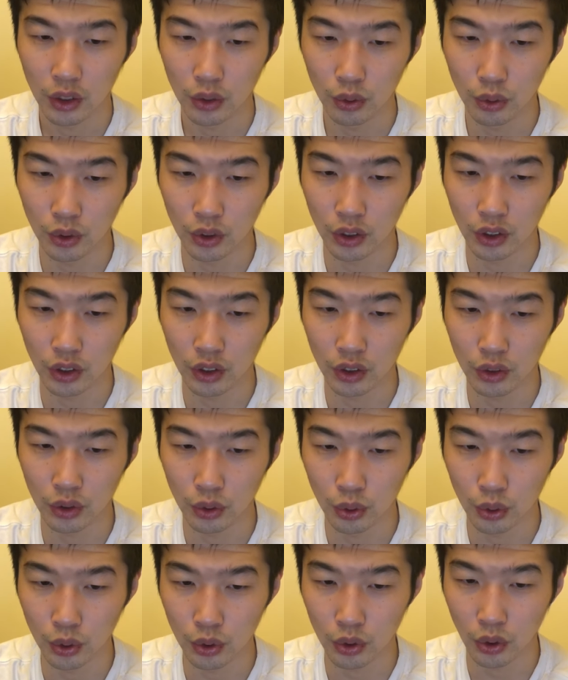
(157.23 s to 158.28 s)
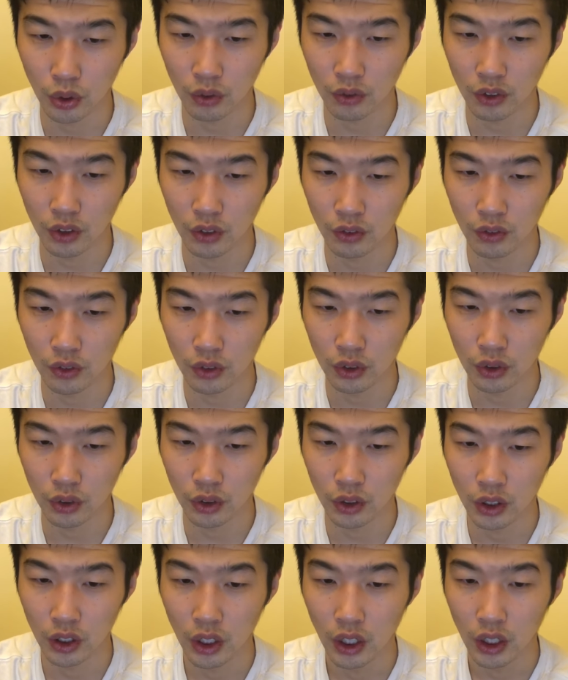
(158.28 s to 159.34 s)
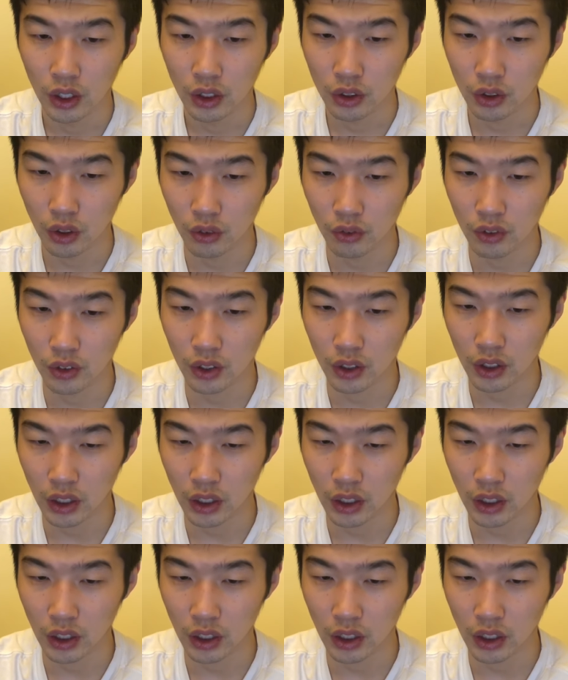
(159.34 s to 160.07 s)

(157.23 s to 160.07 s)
using use of the foot, soft